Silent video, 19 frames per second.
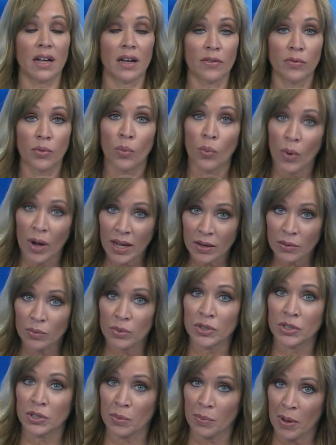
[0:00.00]
of what
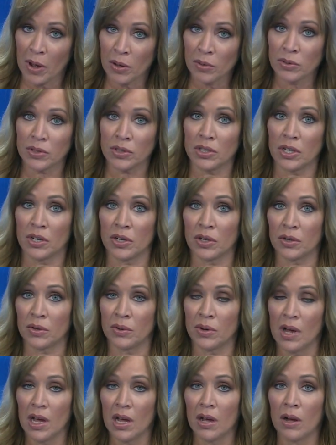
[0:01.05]
we're supposed to do,